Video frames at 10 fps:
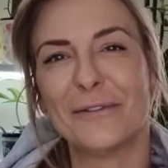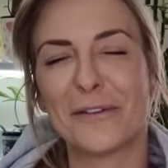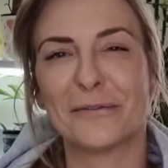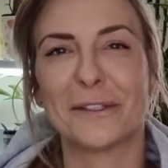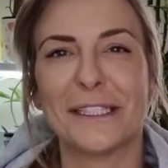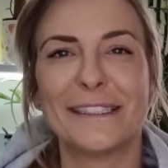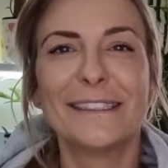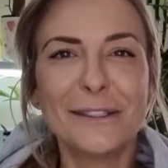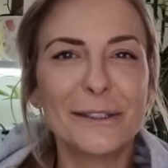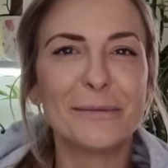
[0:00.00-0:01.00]
For everyone that's
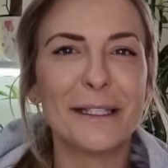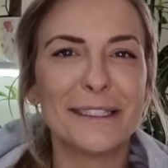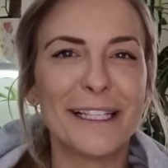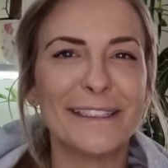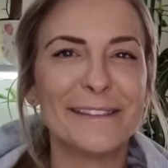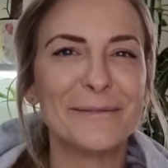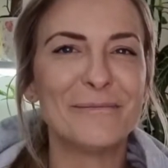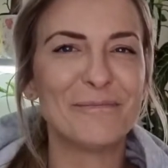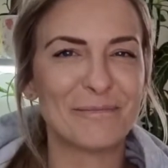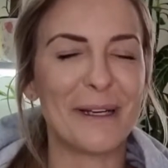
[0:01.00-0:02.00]
new to my channel,
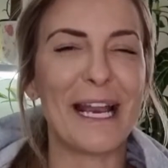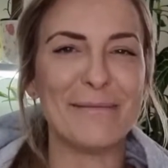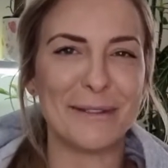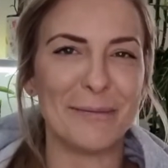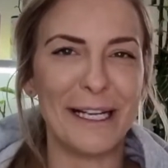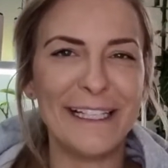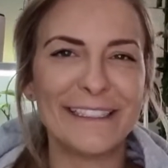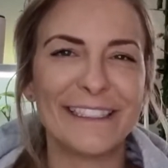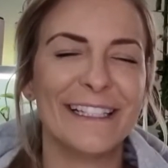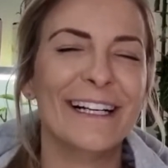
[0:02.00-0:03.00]
my name is Monique,